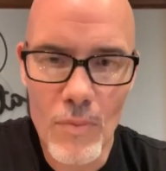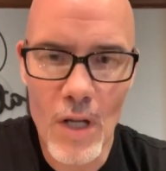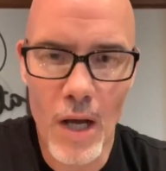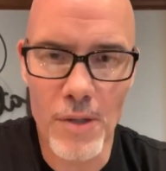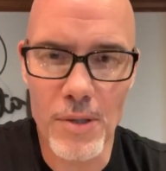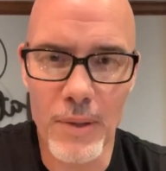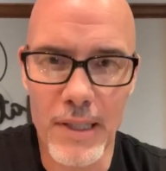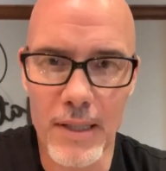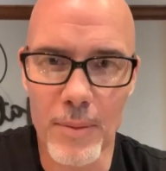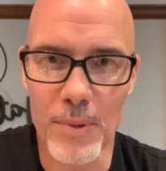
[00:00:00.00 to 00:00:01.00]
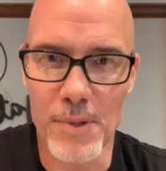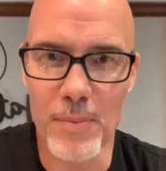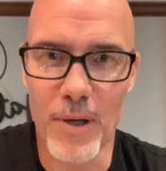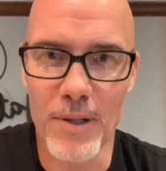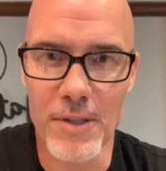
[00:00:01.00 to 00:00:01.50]
Also, hit it up with some
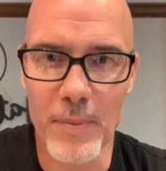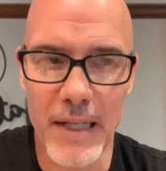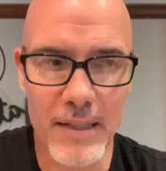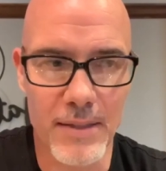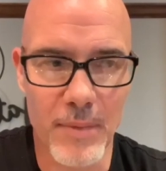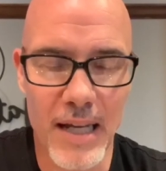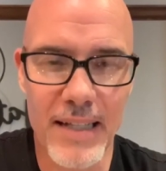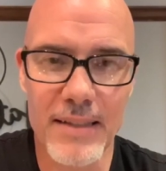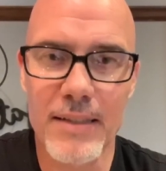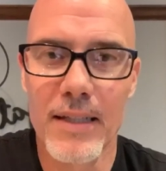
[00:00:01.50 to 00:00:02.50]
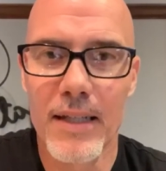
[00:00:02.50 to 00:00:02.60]
hearts, man, some likes.